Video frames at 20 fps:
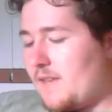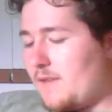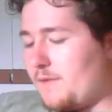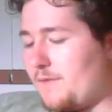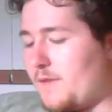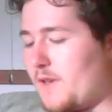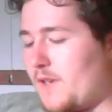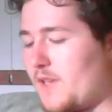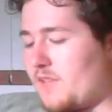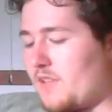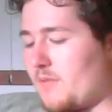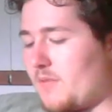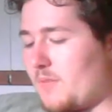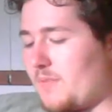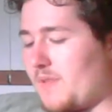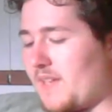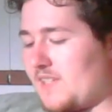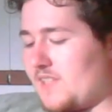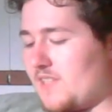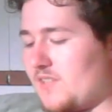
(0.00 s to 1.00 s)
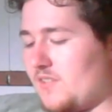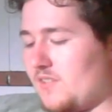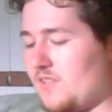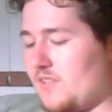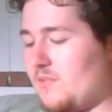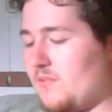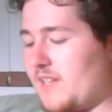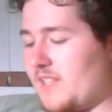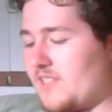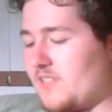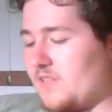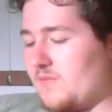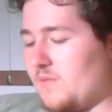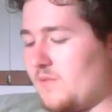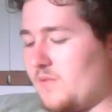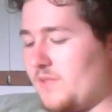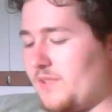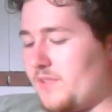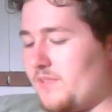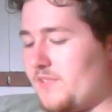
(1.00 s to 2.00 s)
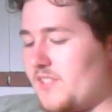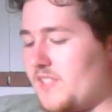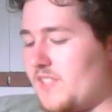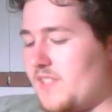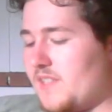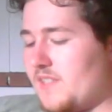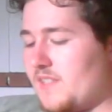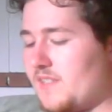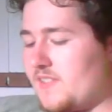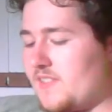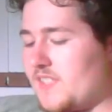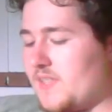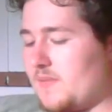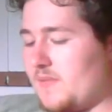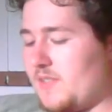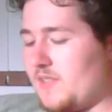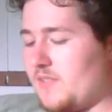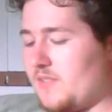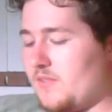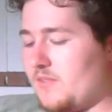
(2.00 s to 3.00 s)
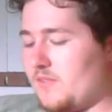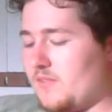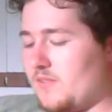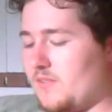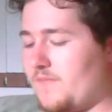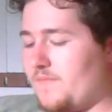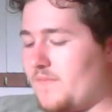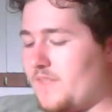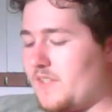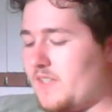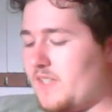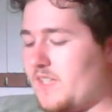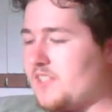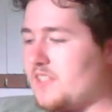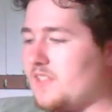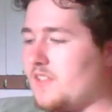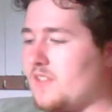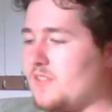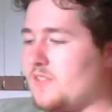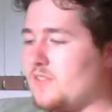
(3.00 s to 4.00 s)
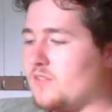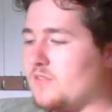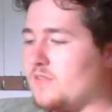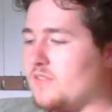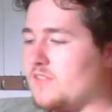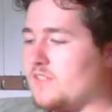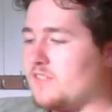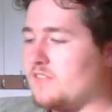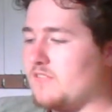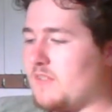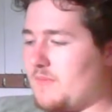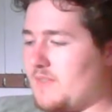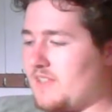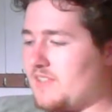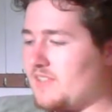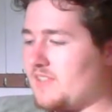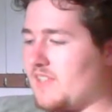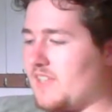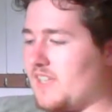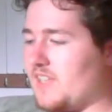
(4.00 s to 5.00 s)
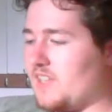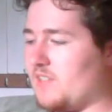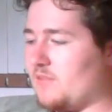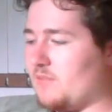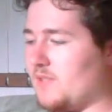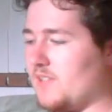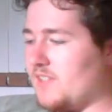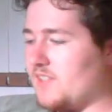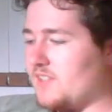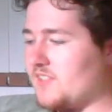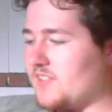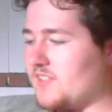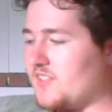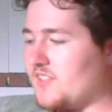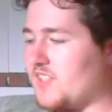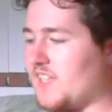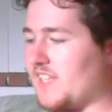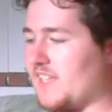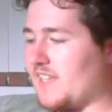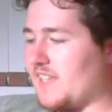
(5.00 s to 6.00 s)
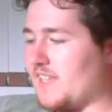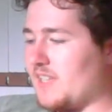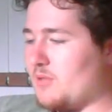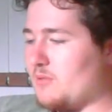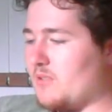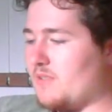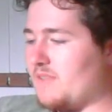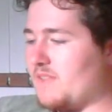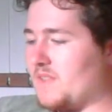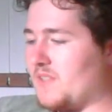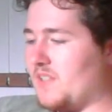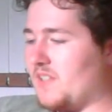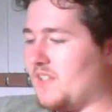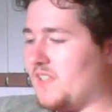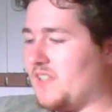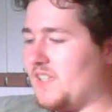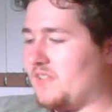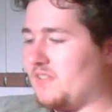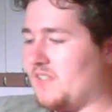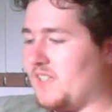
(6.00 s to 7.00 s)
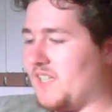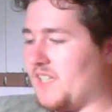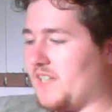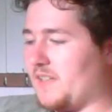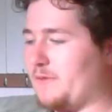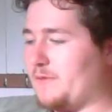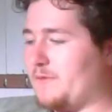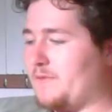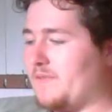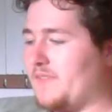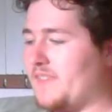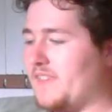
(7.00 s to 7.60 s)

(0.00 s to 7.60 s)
Further up the passage on the west wall, you see another similar door. You listen at the door and grimace to hear the worst singing you have ever heard in your life.